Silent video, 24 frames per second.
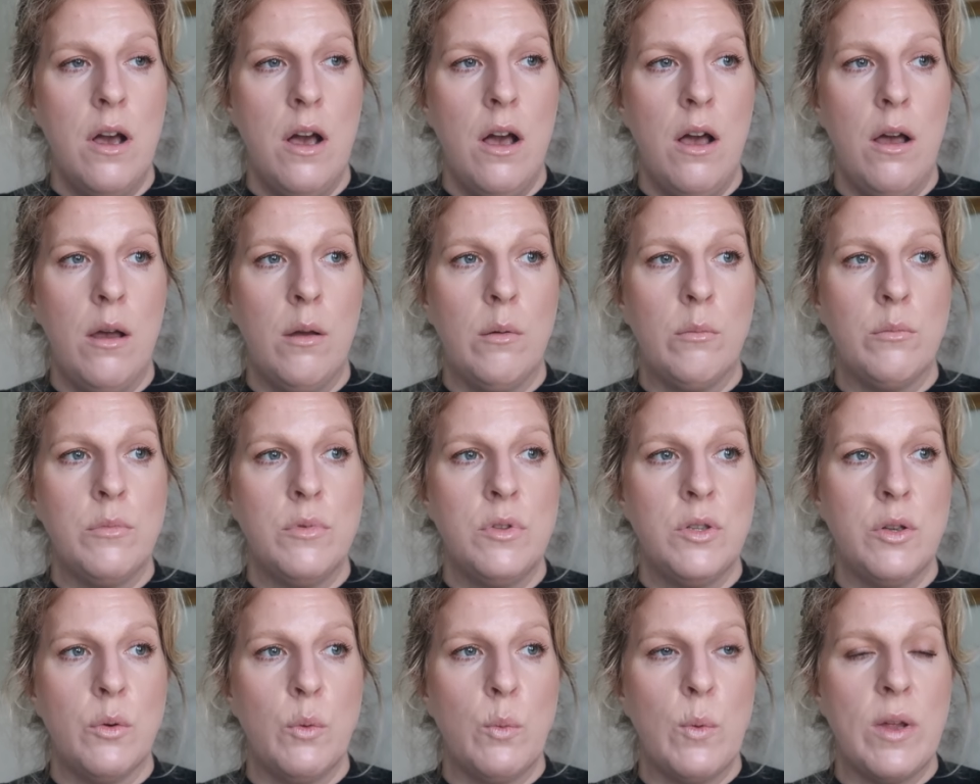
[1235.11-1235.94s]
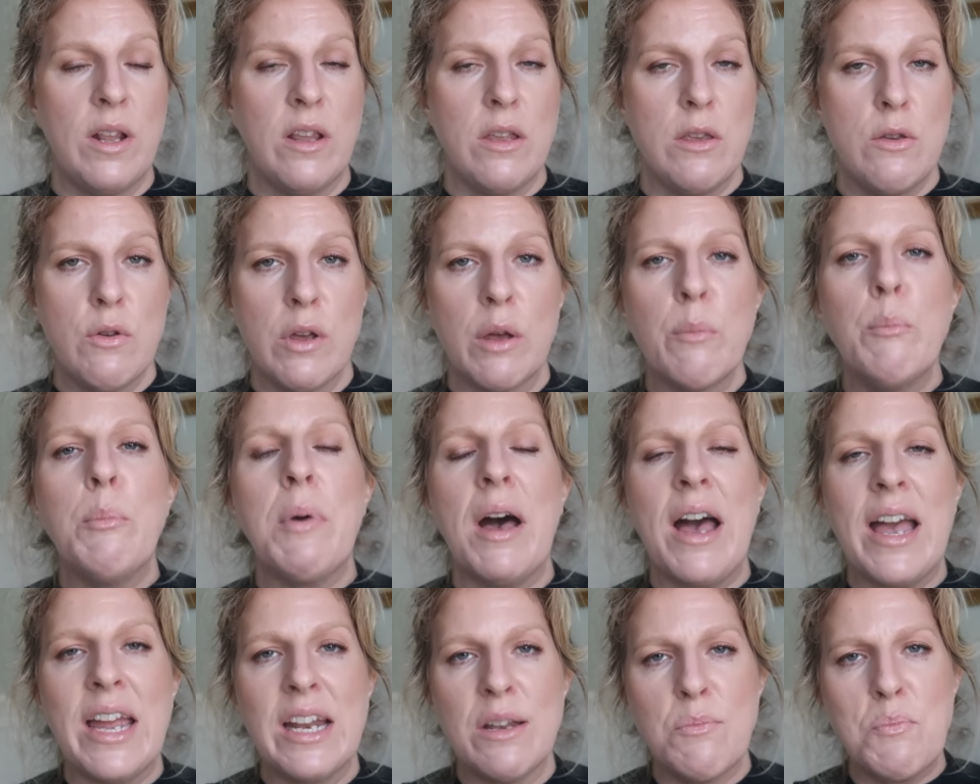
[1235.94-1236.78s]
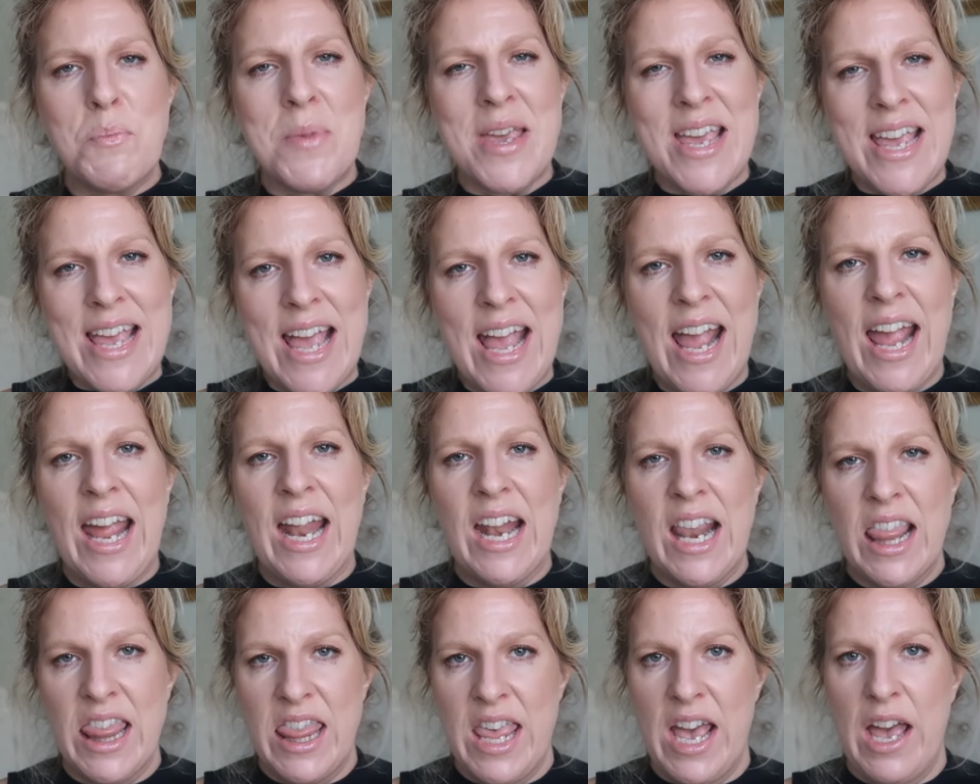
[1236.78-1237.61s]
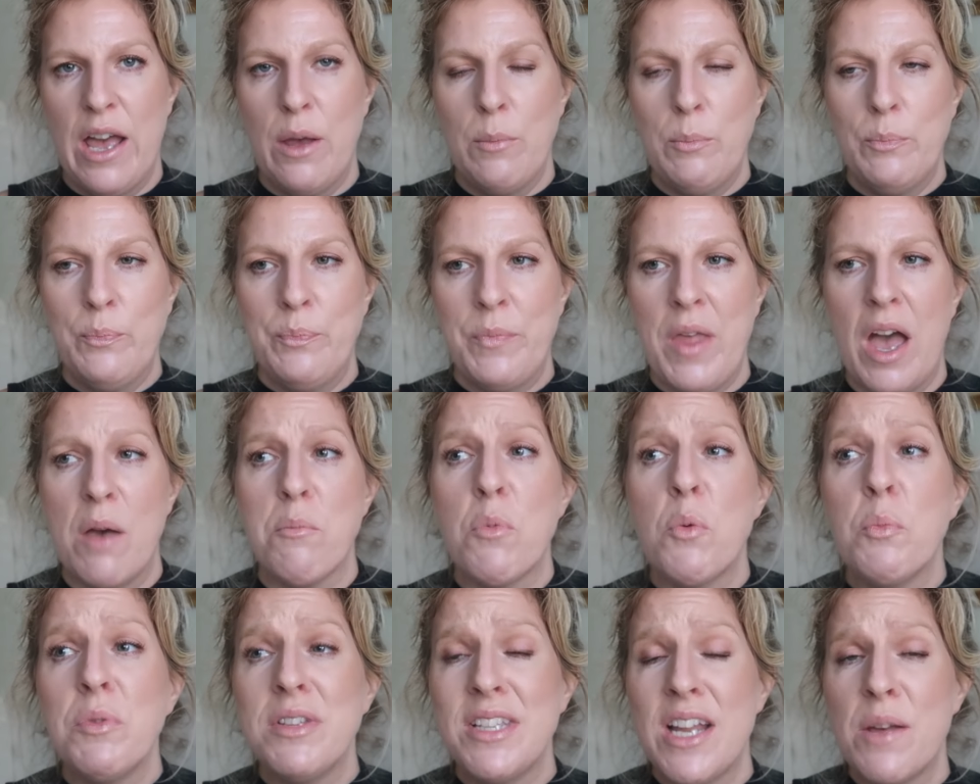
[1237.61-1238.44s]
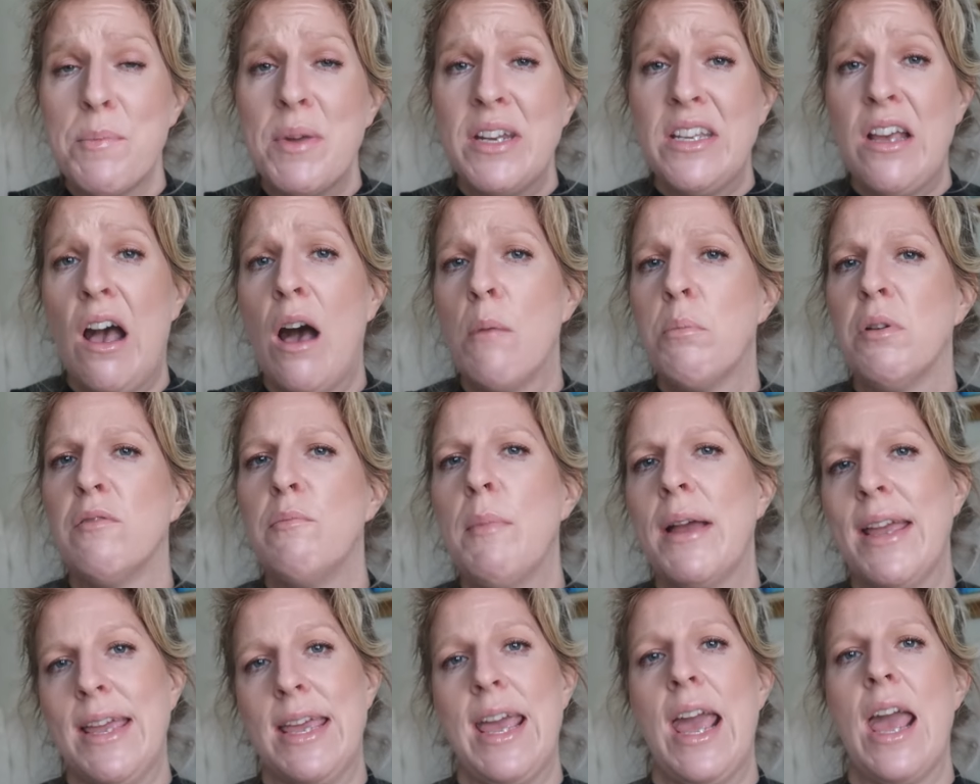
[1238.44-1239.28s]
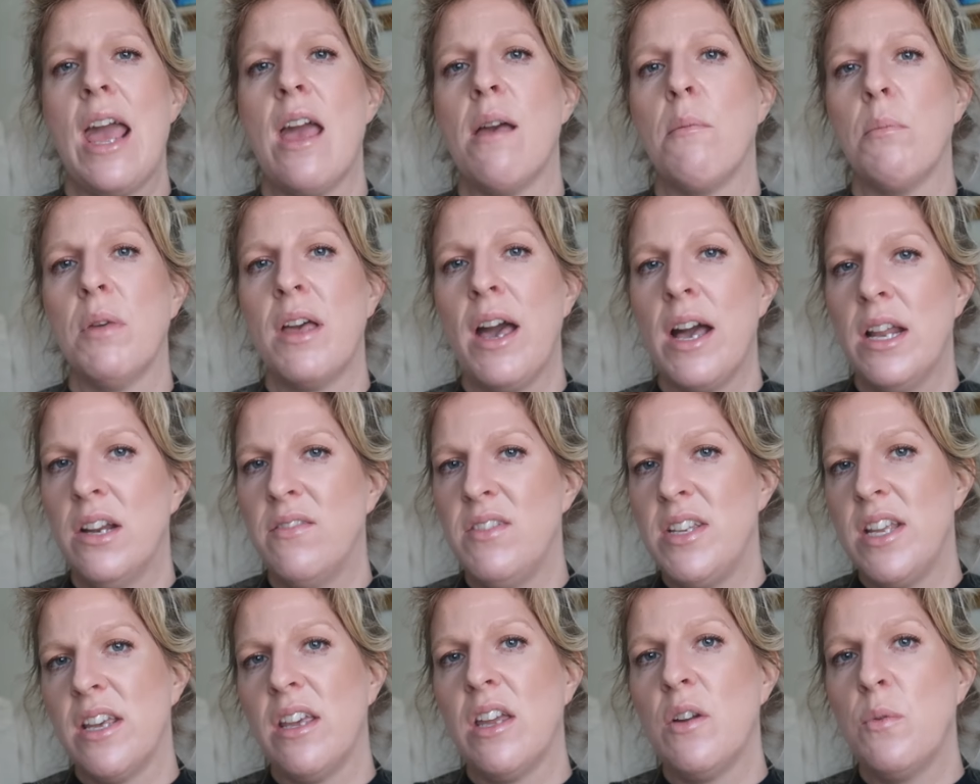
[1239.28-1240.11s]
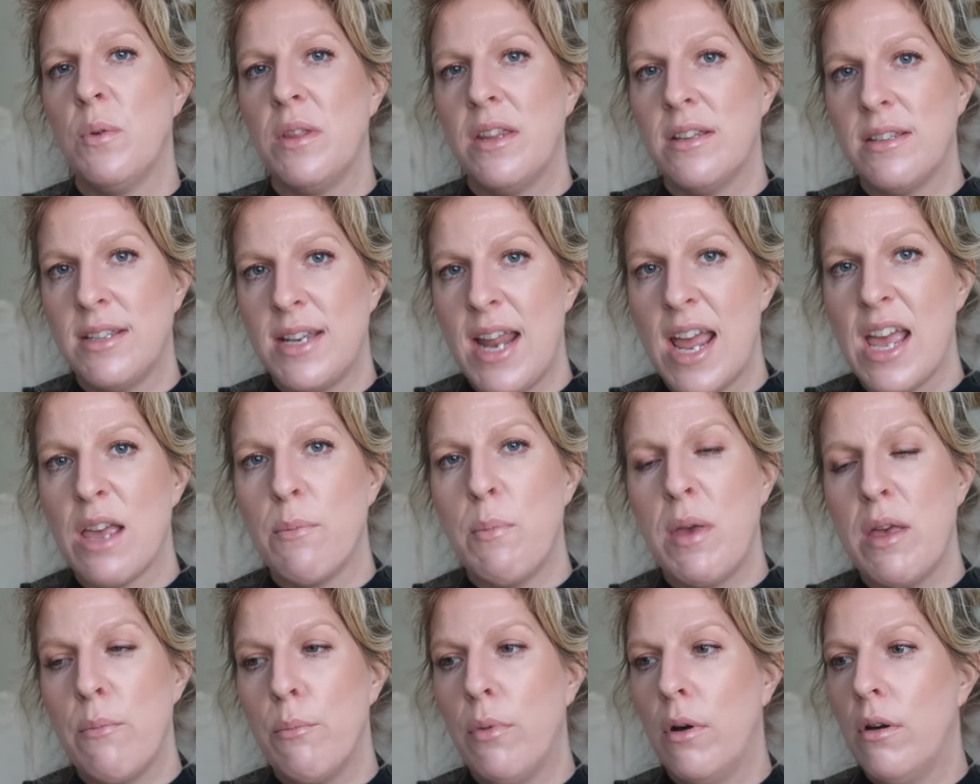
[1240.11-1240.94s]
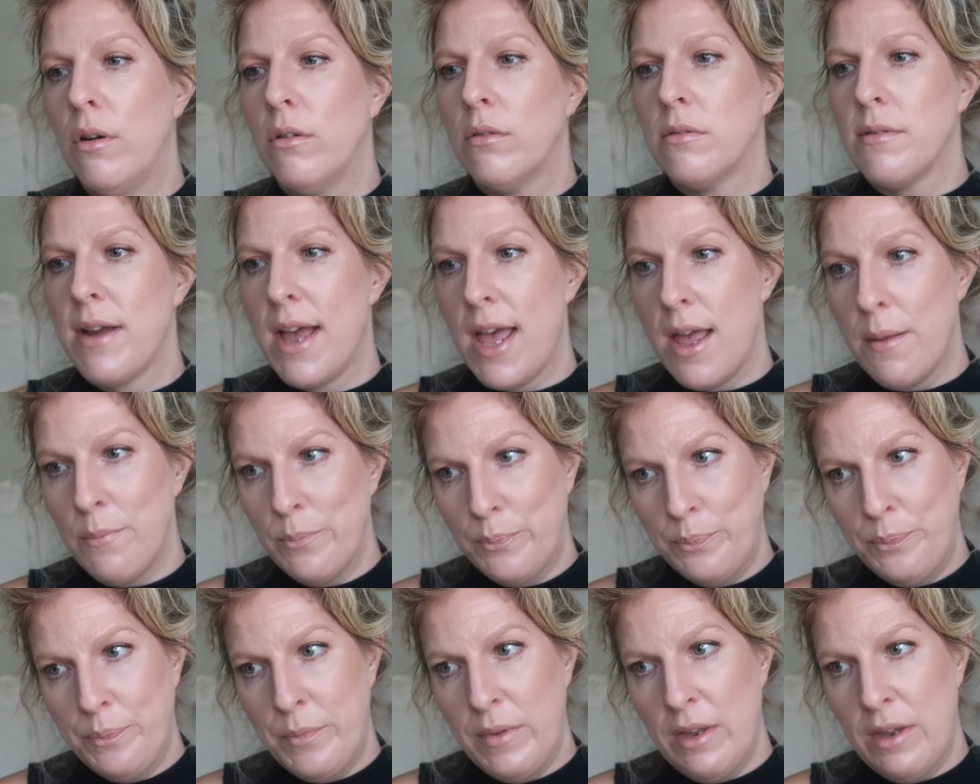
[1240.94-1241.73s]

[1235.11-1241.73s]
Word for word: Um, so when you combine me and them, I'm almost at my top of my game kind of dealing with the snake people, right?